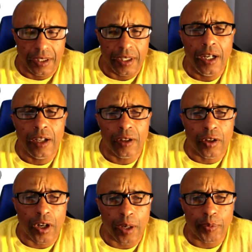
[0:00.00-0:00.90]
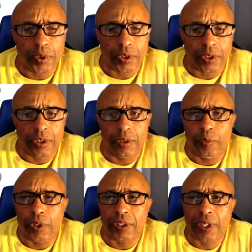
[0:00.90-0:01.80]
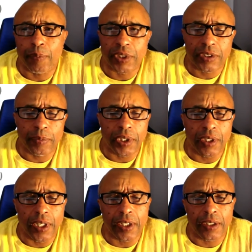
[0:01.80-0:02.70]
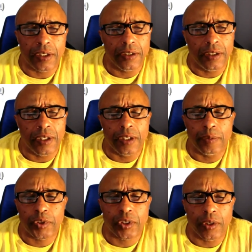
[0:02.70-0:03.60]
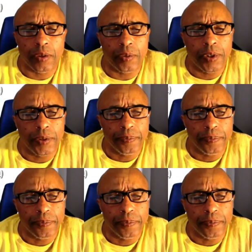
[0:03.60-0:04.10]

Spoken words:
helicopter, what that must have been like. To